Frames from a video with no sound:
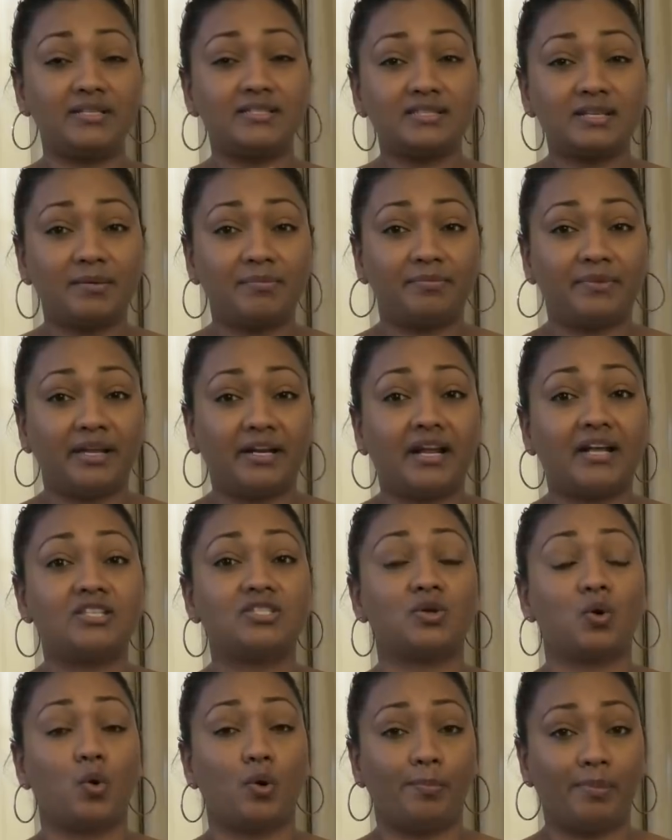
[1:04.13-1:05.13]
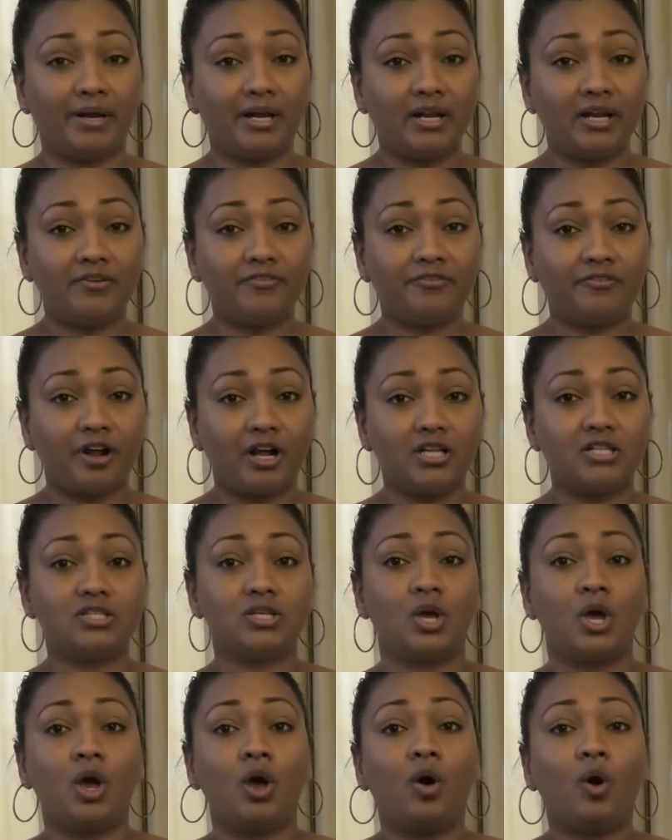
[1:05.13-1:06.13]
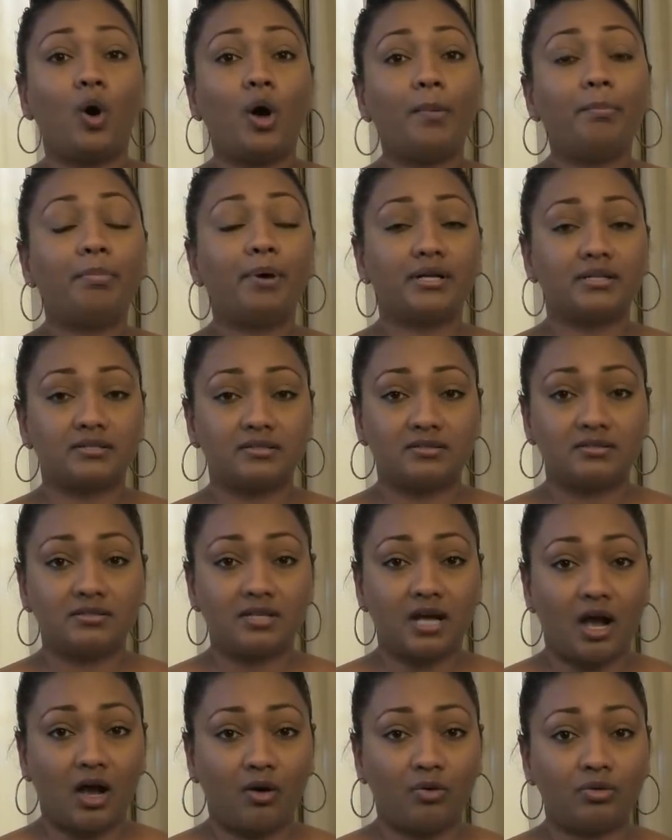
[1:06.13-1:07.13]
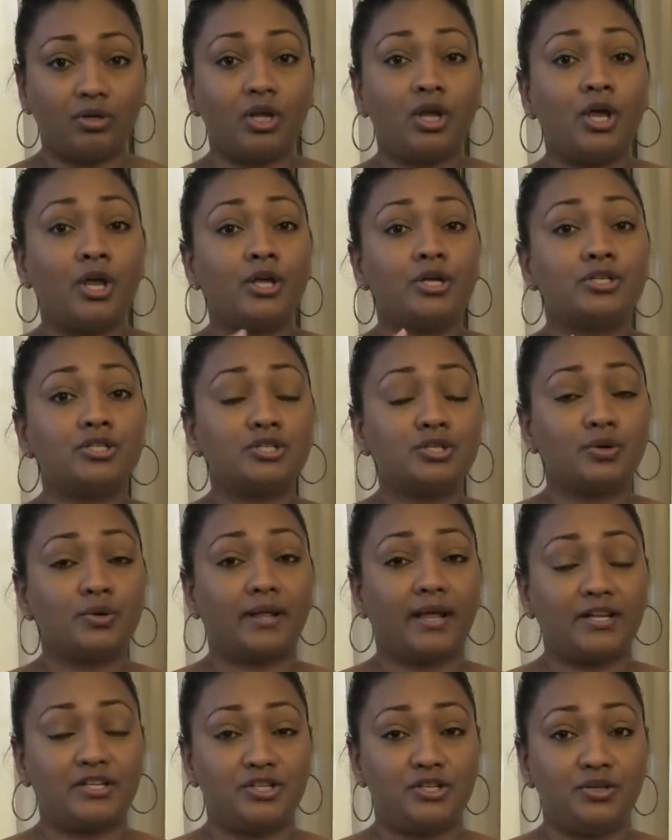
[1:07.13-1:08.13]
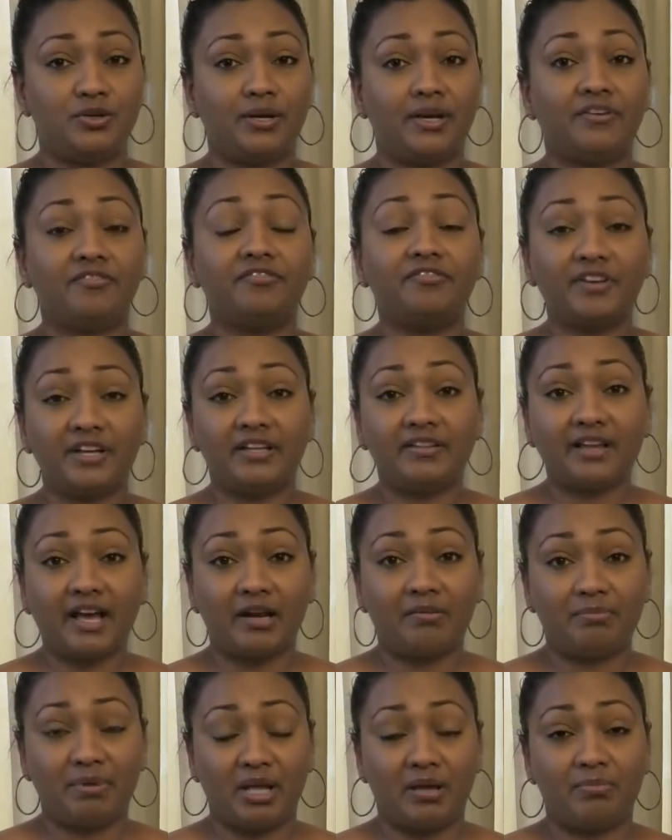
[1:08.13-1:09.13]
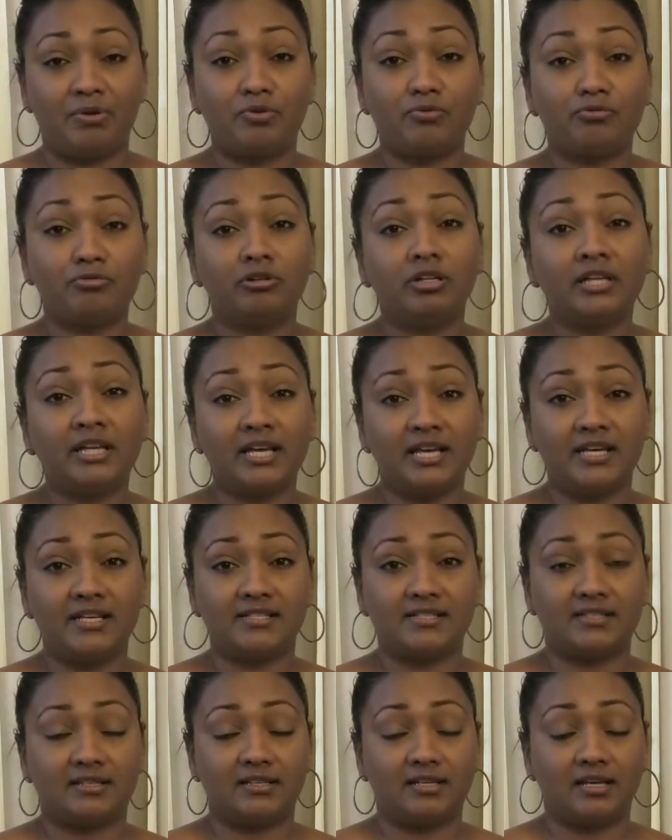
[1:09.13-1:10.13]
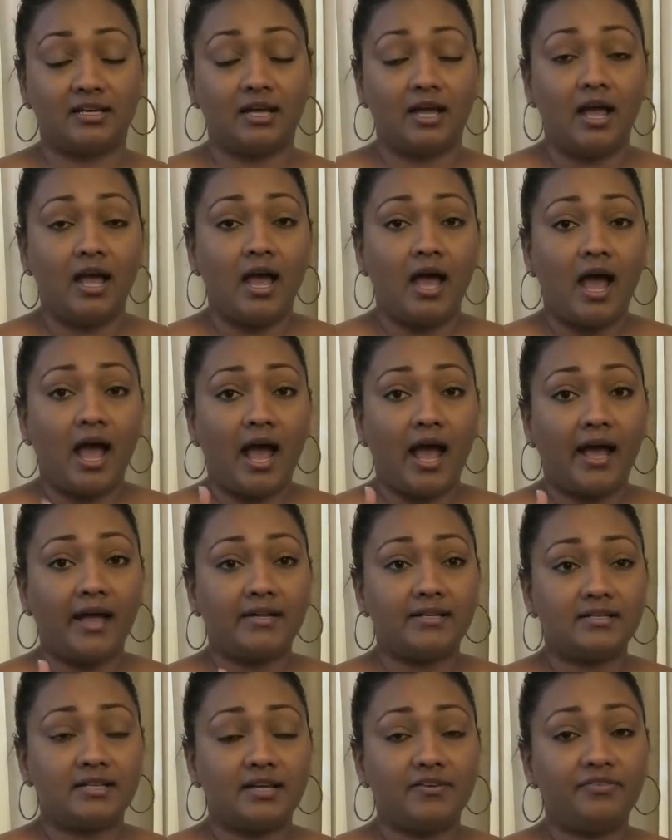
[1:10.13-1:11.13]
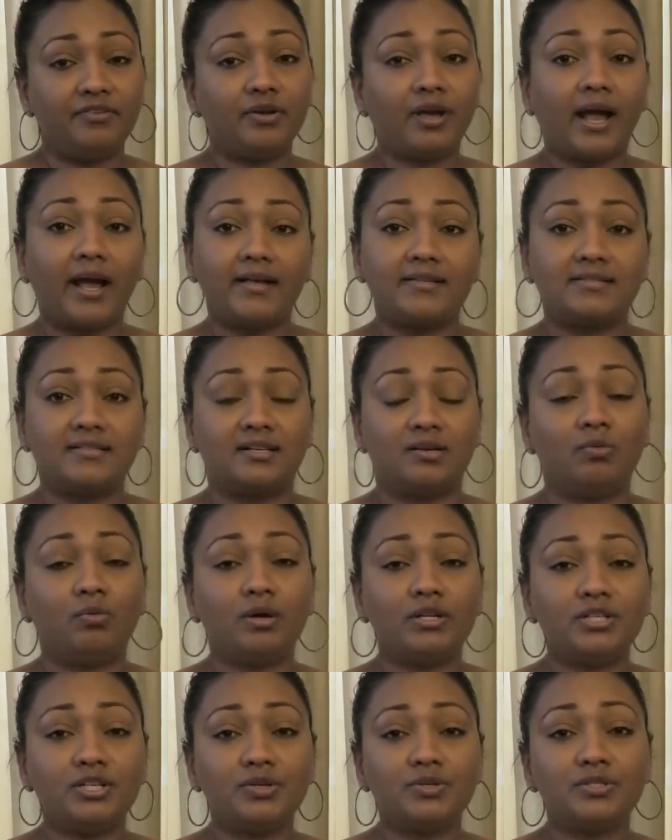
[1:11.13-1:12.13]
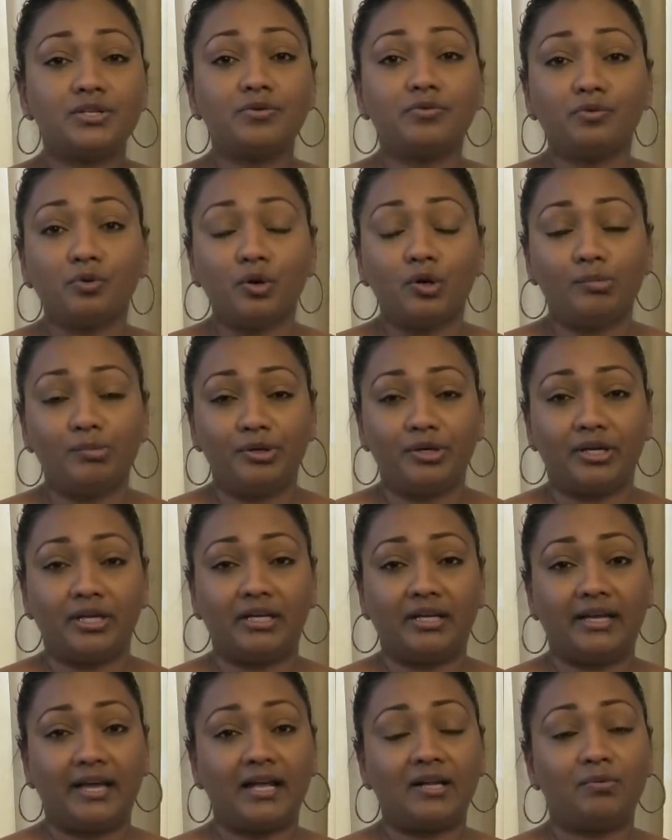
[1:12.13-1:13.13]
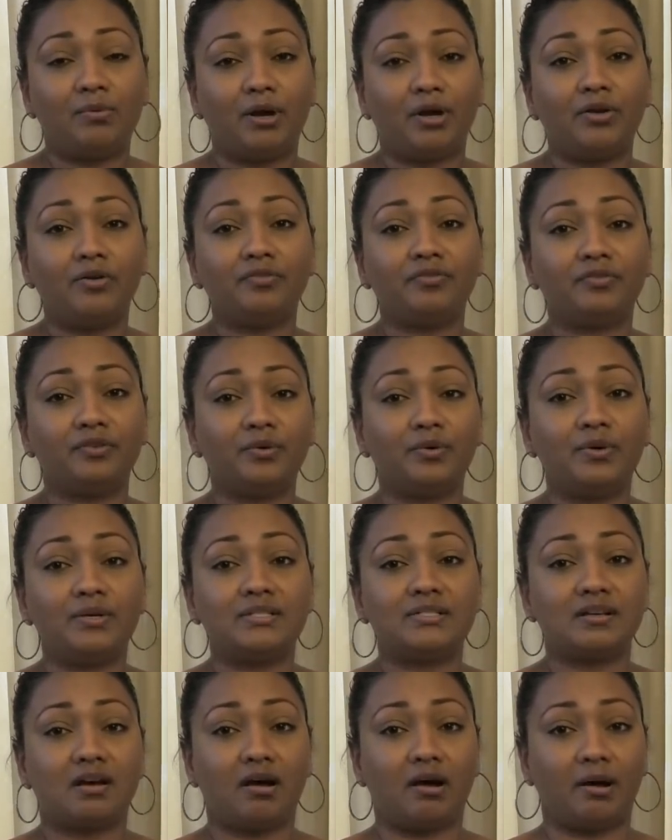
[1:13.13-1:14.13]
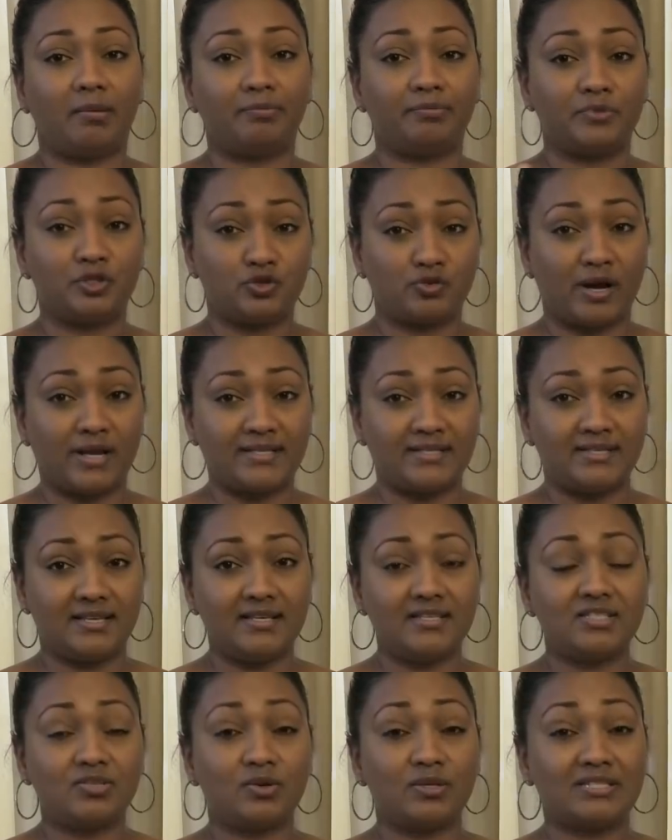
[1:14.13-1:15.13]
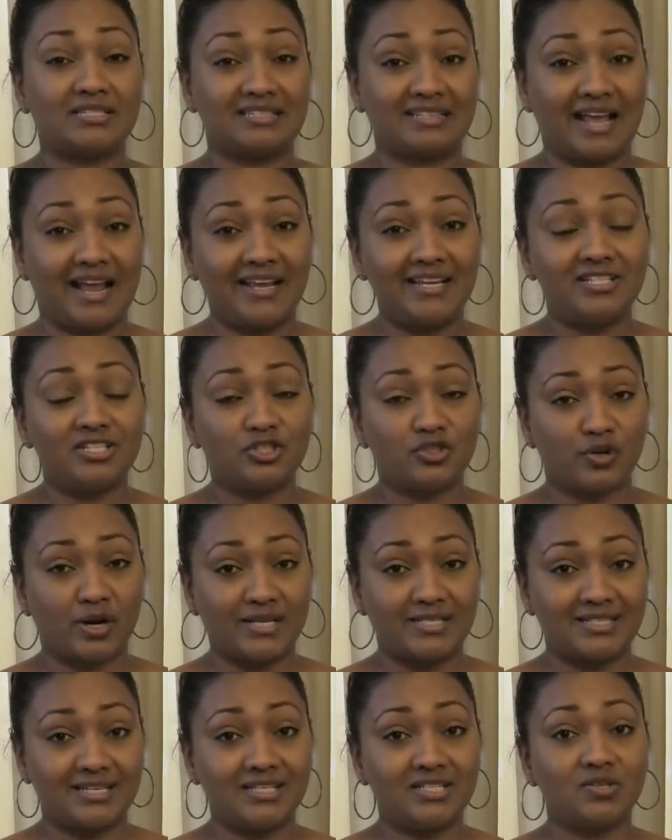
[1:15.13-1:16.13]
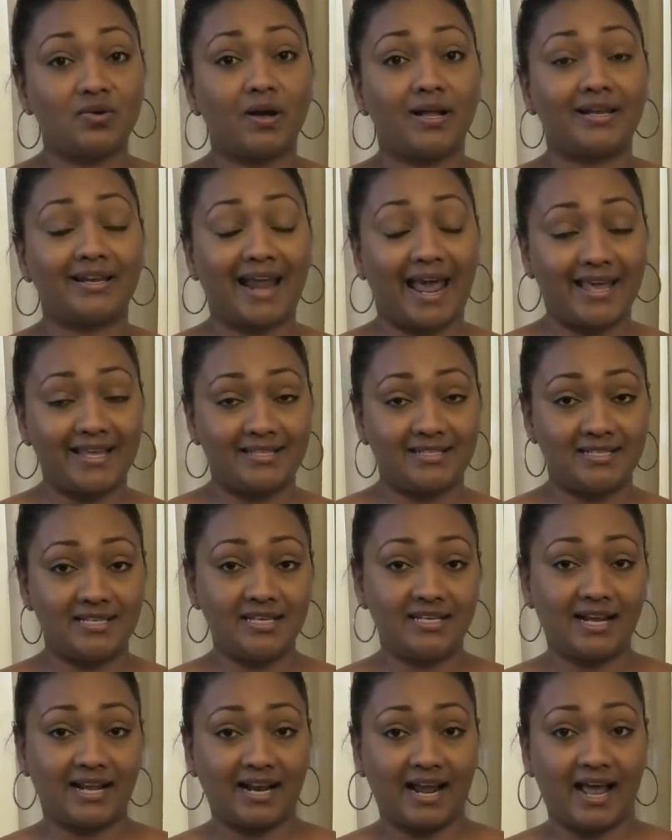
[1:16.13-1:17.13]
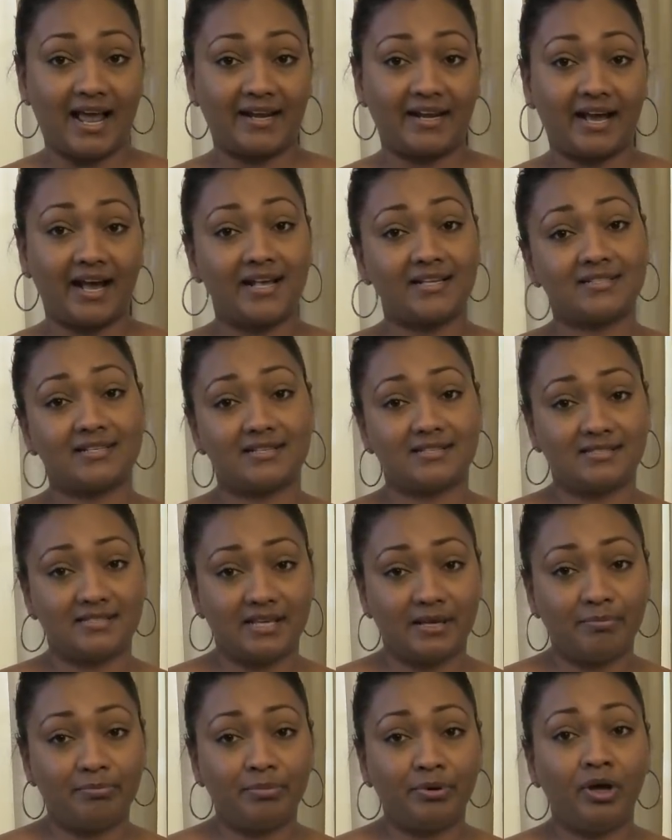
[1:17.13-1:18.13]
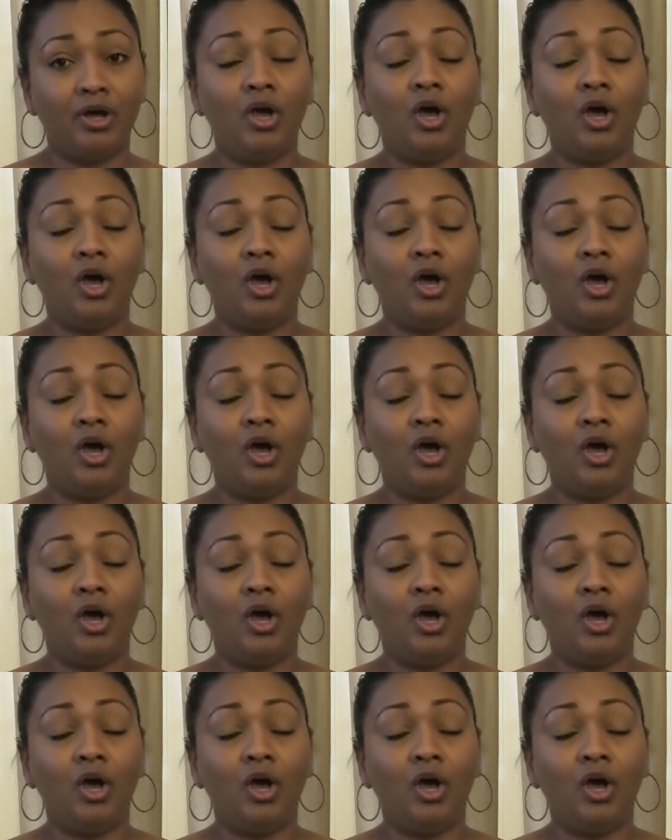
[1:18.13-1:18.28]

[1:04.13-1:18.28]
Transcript: need something that's open in the front or buttoned down so that you can feed that baby really easily. And if you guys didn't want to use a robe, you can get one of those dresses, those night dresses or a nightie that either has a zip